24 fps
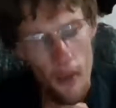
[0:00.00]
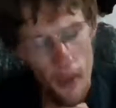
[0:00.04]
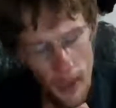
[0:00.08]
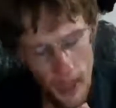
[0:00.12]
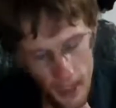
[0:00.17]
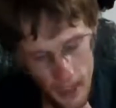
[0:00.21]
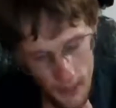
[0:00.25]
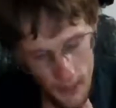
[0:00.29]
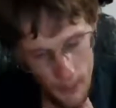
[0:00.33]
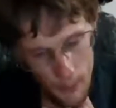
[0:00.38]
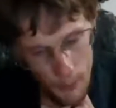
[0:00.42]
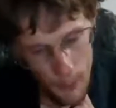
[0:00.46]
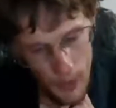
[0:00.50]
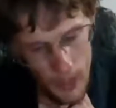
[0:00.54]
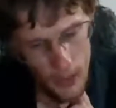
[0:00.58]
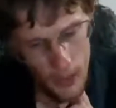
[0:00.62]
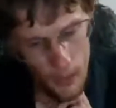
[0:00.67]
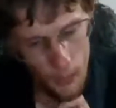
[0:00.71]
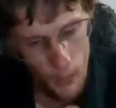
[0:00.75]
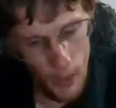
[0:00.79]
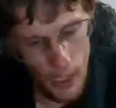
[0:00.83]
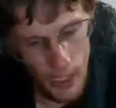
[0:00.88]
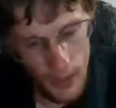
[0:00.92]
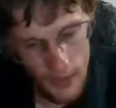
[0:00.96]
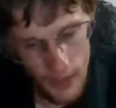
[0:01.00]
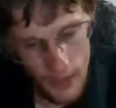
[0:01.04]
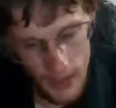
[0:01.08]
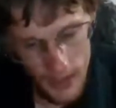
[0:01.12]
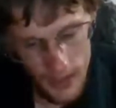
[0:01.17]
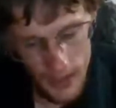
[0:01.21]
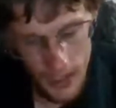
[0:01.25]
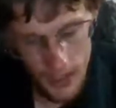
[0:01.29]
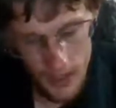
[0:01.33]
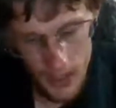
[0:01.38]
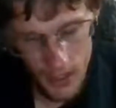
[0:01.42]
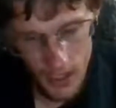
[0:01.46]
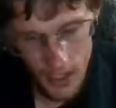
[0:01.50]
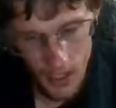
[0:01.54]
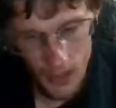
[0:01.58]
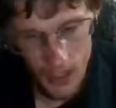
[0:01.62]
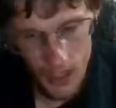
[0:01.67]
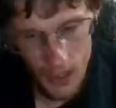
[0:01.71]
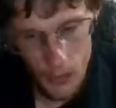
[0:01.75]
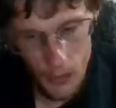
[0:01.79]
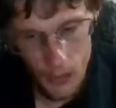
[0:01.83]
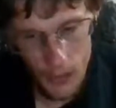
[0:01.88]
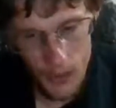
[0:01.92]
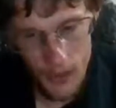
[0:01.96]
it's been a while since I saw
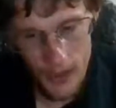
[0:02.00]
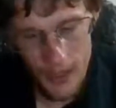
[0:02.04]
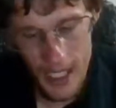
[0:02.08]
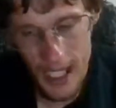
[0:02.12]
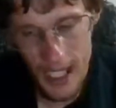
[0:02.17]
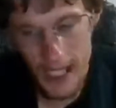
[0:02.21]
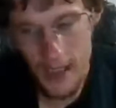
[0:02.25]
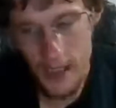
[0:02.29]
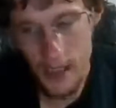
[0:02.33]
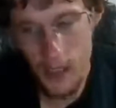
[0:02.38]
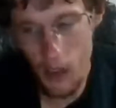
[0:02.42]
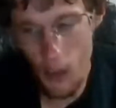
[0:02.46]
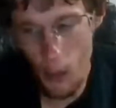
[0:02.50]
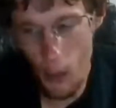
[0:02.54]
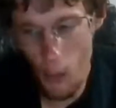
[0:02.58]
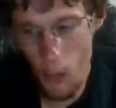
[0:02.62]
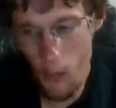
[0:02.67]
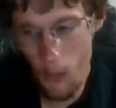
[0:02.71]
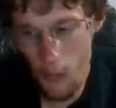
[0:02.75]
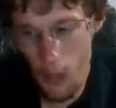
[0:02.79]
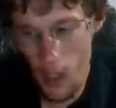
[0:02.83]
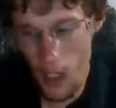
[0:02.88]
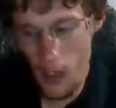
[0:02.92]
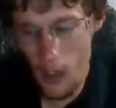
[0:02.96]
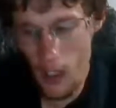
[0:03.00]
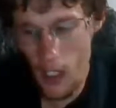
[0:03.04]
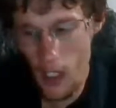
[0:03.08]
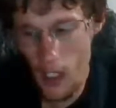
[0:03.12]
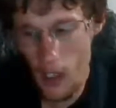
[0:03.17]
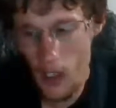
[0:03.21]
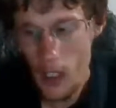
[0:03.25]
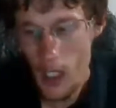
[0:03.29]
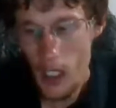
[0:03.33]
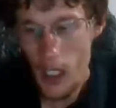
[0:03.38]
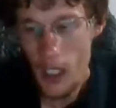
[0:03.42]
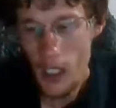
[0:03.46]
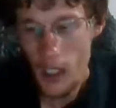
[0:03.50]
this, but there's actually an old photo